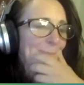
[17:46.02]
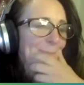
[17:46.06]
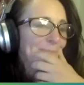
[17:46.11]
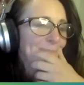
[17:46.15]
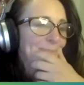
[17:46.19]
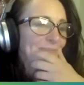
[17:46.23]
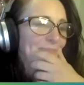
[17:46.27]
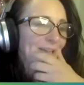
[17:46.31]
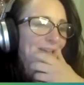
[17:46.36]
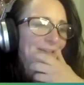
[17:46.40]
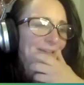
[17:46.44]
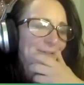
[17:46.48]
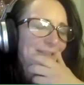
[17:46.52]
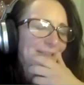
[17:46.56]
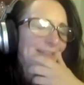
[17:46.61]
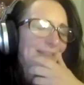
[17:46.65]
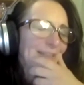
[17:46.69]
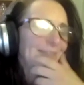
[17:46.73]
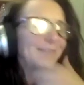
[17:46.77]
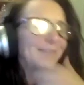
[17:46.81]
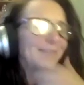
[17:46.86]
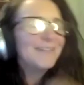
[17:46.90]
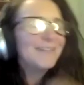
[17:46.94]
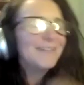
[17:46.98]
And I was
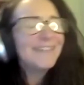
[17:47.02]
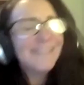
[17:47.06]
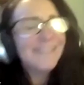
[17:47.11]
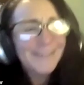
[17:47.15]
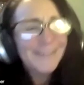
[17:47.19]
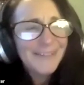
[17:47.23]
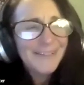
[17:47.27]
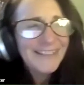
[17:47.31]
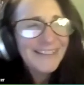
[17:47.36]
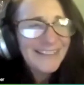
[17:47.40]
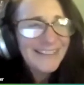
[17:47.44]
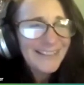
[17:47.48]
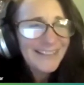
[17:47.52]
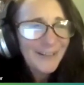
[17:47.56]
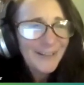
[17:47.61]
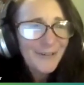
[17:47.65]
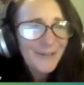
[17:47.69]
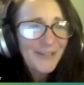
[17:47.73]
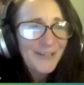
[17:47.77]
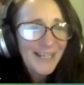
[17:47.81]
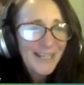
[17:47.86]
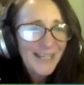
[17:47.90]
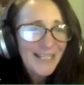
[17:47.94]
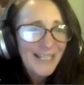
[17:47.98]
thinking, oh, I know he's
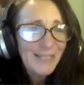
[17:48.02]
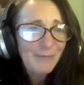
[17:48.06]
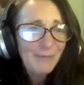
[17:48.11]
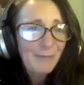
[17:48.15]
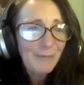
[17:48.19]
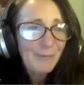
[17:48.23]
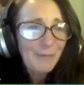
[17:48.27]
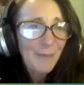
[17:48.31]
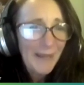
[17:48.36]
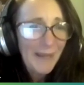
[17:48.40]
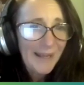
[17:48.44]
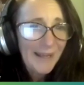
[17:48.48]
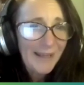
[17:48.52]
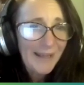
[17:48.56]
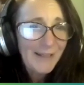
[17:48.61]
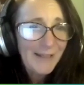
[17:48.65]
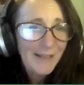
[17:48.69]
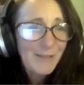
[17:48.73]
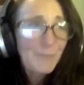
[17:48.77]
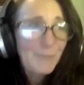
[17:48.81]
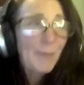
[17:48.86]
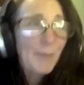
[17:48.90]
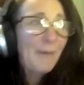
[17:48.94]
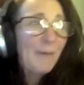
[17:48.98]
so keen to be
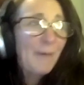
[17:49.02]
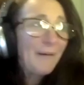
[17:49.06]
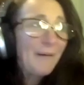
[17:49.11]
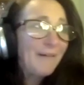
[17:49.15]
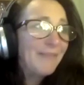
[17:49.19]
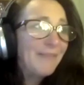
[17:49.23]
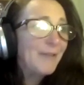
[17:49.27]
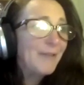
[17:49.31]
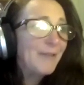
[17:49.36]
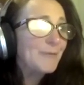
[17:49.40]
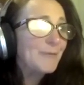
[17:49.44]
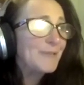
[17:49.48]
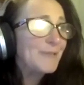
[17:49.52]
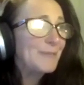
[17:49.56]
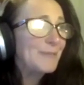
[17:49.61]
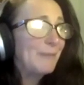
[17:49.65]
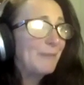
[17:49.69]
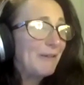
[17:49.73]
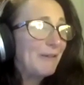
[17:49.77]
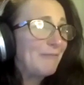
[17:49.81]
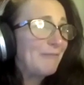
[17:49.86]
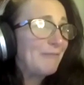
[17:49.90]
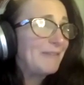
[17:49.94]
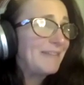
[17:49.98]
picked, but there was a
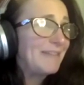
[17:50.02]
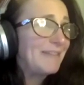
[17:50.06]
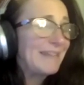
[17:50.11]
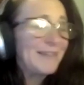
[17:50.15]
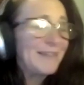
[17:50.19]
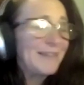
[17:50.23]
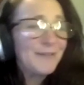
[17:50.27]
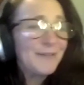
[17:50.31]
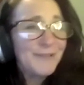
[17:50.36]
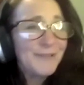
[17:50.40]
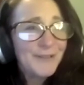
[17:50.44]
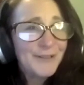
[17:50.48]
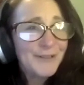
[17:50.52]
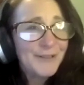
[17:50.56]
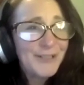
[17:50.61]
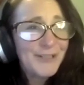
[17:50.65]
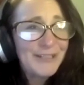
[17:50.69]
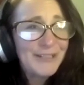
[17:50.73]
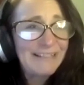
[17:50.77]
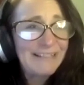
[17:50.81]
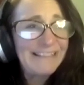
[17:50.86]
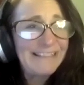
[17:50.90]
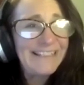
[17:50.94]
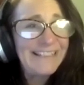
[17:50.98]
bit of me thinking, oh
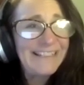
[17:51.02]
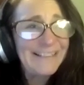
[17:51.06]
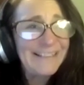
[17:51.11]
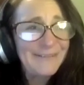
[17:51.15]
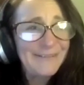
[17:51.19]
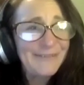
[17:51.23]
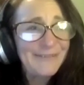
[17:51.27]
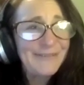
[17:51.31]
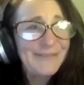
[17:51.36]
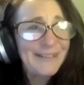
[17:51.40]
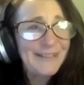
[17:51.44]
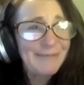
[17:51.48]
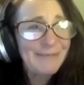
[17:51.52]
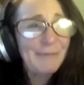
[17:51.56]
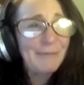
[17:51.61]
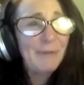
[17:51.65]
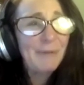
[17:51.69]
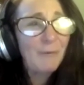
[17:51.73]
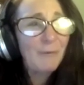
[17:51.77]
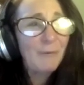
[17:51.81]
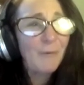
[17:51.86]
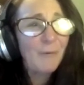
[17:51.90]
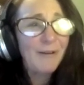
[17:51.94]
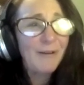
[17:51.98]
gosh, you know, I'm a
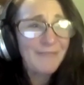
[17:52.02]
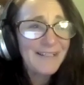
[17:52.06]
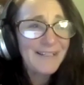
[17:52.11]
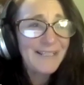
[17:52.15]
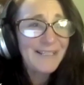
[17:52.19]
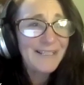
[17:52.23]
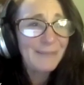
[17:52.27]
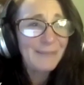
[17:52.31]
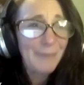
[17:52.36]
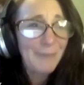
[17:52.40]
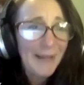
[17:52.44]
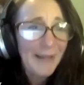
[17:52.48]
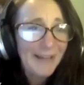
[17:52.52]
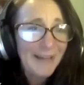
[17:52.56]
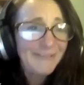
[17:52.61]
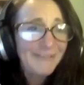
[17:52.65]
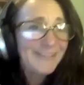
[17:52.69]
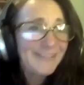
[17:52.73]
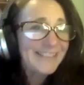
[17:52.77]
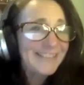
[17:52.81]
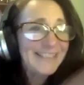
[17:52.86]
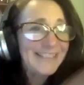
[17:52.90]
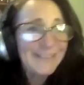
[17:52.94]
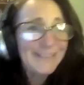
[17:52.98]
bit worried as a
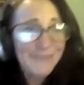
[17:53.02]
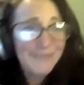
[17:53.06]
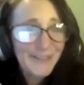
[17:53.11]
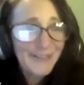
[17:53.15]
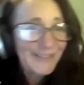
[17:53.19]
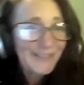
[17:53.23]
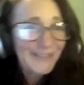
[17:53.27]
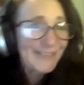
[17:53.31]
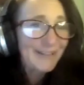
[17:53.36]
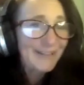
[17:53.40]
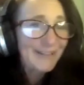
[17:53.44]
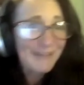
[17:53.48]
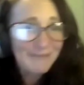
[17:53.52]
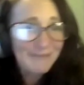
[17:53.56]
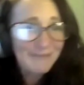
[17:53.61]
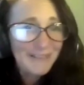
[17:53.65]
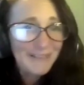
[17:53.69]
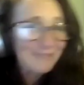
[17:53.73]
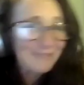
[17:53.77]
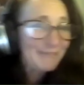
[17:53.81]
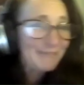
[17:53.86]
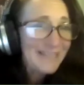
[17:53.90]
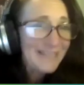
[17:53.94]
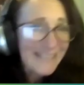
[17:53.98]
parent. This is the first time
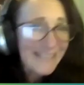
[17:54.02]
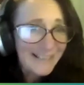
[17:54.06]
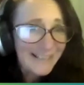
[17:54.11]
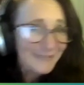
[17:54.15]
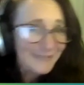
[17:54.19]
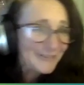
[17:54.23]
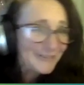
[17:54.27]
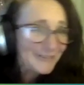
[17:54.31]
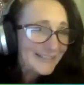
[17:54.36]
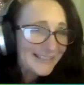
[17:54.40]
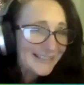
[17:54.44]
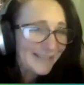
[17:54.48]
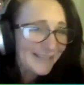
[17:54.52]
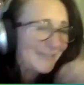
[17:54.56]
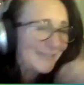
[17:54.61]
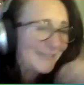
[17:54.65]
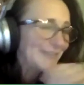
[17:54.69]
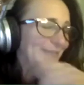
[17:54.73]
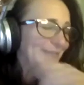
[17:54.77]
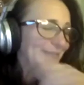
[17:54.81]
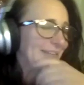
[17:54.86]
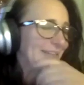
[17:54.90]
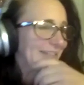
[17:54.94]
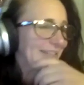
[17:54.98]
he's meeting all his
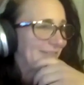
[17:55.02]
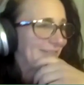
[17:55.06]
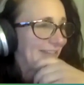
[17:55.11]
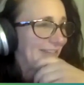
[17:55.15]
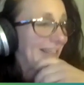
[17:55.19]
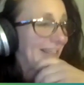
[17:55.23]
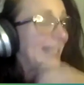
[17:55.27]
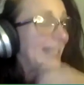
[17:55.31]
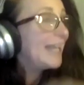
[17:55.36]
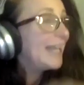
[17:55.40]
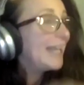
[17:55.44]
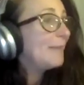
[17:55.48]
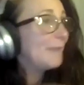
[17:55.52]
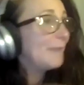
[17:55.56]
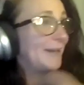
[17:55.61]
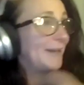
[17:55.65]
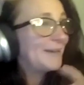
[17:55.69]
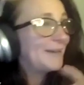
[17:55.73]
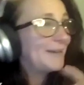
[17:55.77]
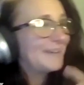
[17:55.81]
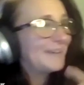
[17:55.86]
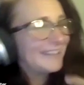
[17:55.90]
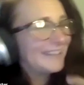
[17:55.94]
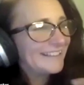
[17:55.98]
classmates and everything. But
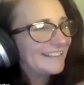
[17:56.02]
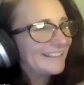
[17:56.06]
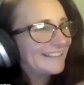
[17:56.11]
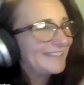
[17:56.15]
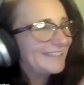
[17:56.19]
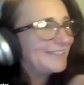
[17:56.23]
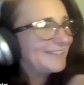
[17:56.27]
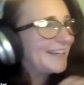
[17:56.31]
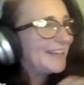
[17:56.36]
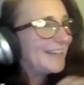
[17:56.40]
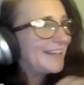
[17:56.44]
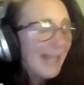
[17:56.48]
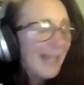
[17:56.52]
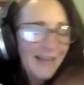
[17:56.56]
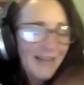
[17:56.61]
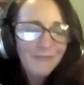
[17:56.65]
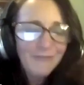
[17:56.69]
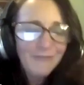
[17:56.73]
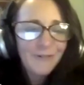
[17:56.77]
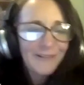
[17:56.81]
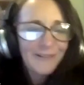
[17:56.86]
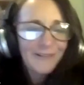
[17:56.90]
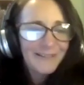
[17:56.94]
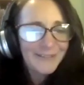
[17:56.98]
anyway, so
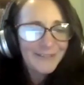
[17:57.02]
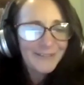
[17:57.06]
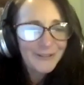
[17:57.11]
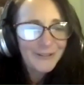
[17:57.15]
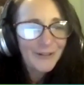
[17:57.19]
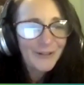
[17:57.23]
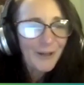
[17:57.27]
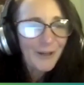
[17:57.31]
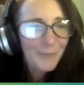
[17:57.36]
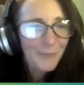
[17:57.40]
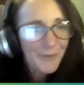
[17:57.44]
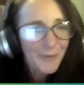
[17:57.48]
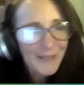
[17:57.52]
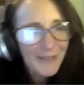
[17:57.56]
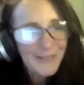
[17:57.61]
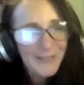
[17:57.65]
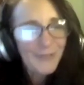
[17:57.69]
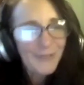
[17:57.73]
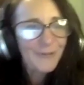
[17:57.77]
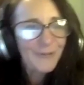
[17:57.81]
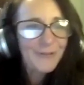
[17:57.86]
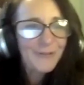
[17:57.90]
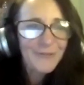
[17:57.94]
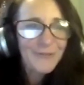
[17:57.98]
everyone else got up and they
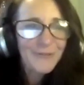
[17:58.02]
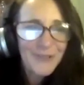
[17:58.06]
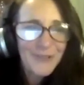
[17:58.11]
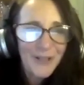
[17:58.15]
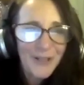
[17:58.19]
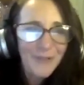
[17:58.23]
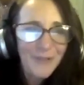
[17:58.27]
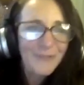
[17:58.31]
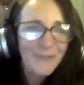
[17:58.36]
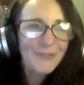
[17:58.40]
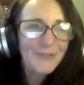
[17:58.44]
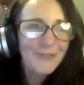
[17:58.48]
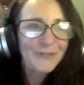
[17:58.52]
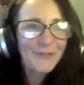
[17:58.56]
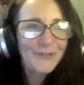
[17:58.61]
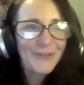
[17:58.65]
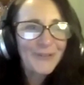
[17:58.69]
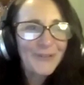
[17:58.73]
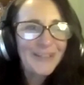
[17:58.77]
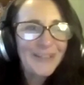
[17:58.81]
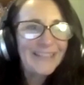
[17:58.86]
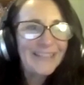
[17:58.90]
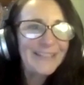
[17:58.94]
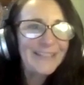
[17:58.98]
told little jokes, or
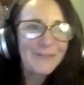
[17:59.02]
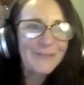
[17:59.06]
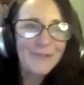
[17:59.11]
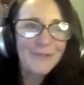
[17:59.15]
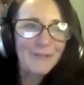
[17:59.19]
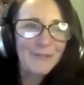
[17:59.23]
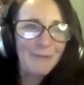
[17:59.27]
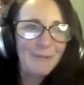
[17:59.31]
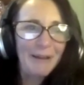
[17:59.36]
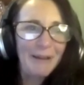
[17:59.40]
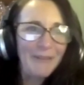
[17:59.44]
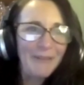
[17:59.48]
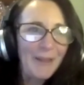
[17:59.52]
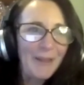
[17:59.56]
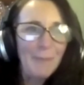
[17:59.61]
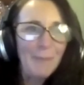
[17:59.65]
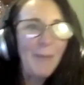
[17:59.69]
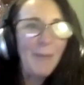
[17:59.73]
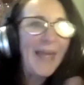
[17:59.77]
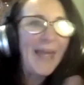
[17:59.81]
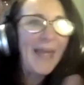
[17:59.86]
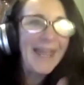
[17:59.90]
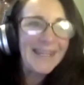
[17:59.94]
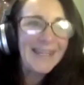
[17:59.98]
they talked about their
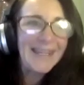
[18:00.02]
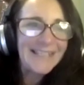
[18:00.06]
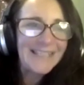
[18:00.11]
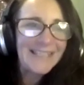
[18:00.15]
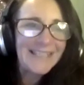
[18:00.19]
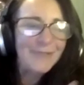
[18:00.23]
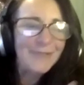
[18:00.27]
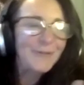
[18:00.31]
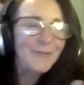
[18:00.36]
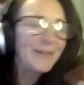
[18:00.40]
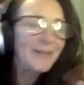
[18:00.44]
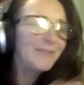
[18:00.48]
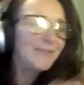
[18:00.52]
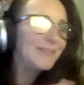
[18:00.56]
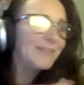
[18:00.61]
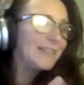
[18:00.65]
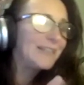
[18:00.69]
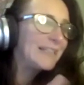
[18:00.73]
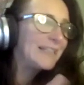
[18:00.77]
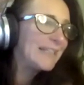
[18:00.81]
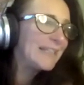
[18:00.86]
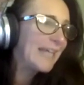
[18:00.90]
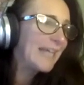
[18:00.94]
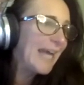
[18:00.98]
pets or
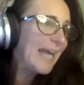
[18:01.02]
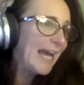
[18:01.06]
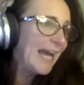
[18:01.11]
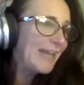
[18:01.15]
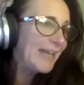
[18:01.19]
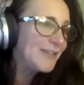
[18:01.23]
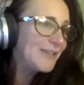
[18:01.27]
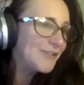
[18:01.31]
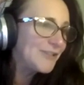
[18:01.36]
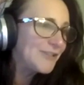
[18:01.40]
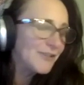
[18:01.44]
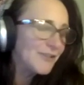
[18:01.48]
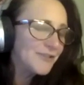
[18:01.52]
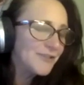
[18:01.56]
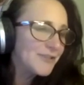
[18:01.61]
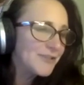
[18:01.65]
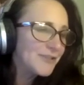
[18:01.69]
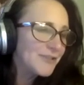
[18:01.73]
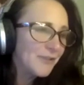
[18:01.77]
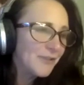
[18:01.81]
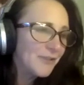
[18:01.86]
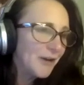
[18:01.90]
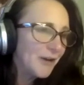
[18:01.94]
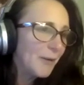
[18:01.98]
whatever. And John
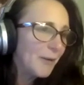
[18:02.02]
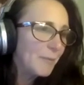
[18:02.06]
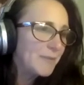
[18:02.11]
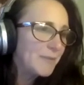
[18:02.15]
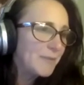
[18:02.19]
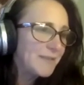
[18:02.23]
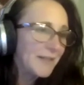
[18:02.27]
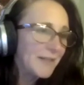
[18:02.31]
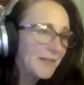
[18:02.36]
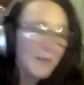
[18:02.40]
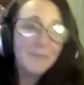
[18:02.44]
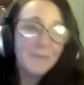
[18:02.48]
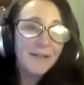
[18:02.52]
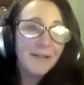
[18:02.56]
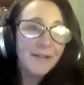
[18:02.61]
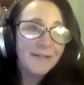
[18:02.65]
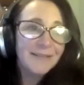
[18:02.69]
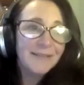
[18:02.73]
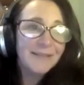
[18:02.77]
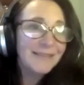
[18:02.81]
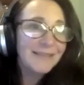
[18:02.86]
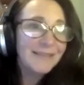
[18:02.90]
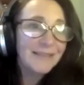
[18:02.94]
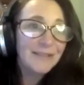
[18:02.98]
just got up and said, I'm
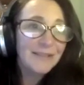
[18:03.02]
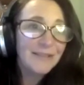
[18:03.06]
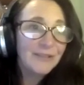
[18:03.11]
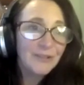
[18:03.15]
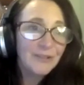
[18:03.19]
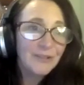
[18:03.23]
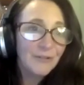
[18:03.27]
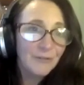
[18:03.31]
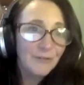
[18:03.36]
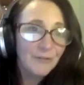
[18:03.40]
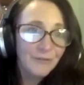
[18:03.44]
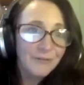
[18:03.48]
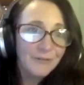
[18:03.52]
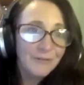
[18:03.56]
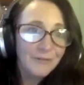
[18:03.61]
going to sing a song.